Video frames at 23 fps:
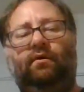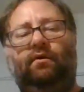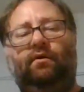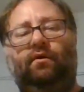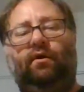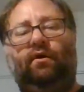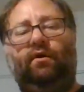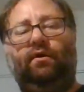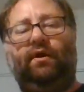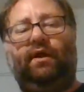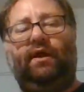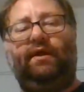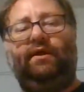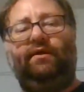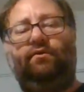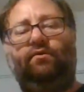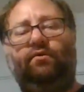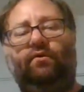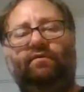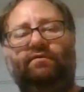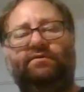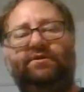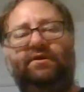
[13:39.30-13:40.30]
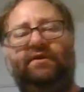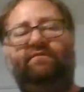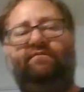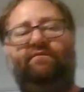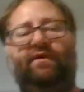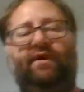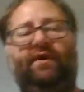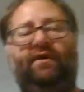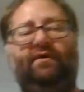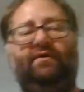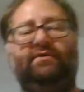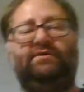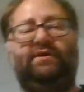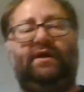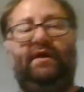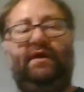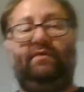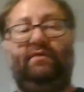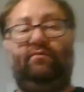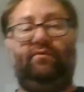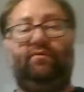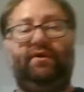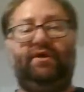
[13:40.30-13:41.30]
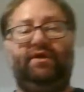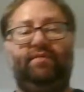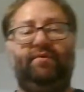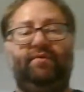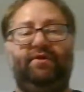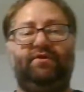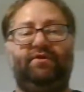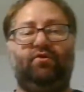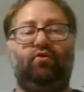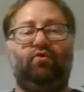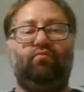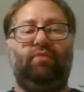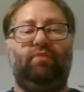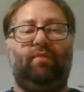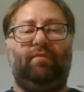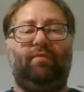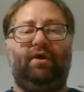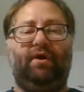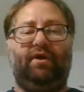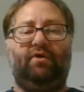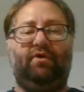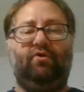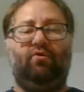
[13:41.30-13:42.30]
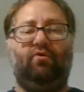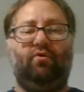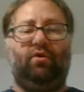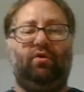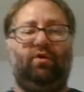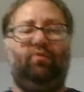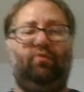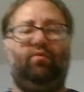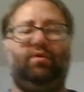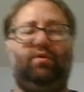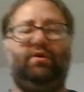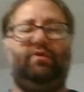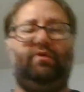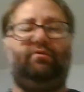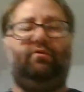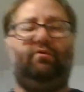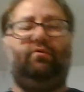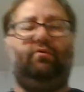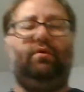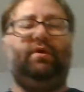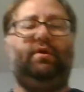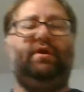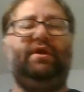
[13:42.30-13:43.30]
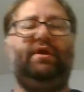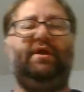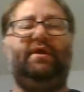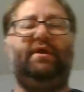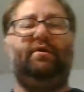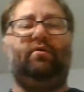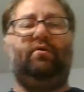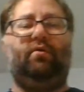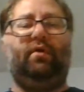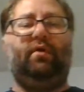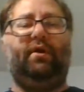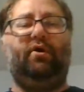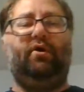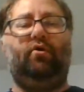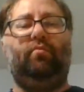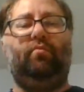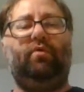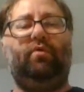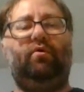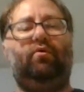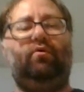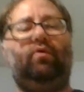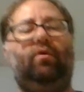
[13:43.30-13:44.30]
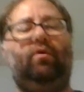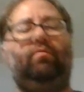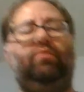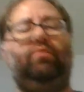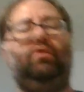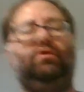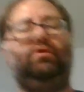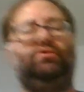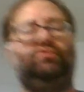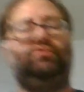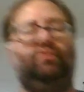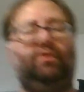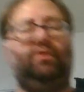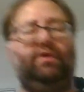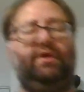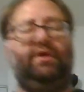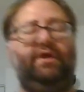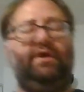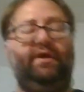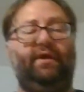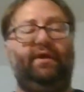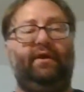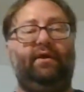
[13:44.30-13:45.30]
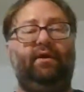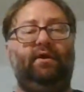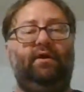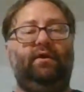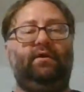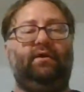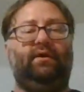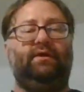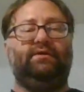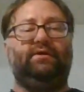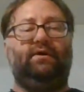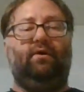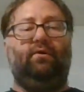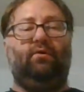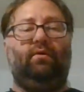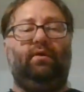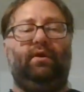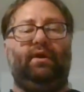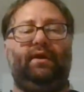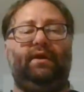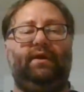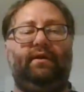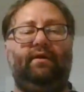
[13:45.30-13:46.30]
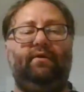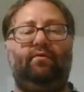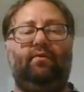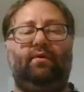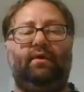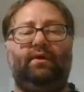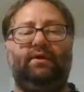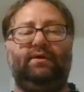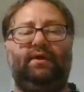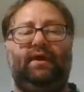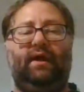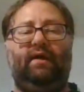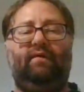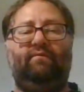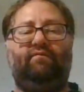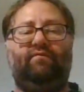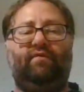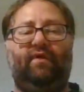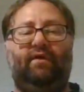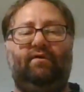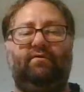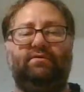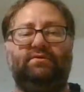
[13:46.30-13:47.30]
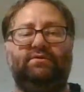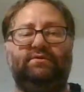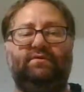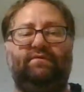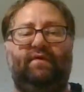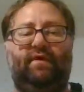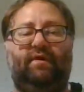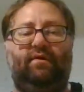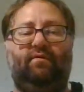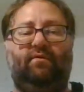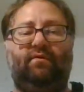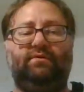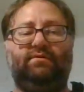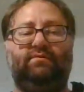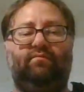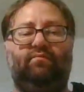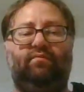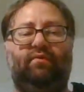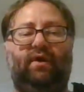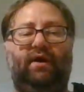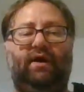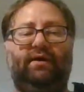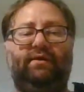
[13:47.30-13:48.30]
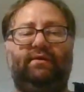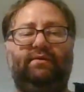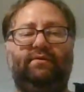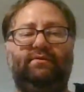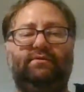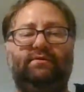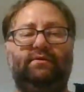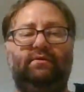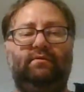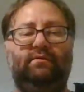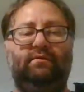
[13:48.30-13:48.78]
unlike UFC fighters, I don't need to be told by my corner when to throw a knee or an elbow or a punch or a kick, because I already know it because I have thousands of hours of practice.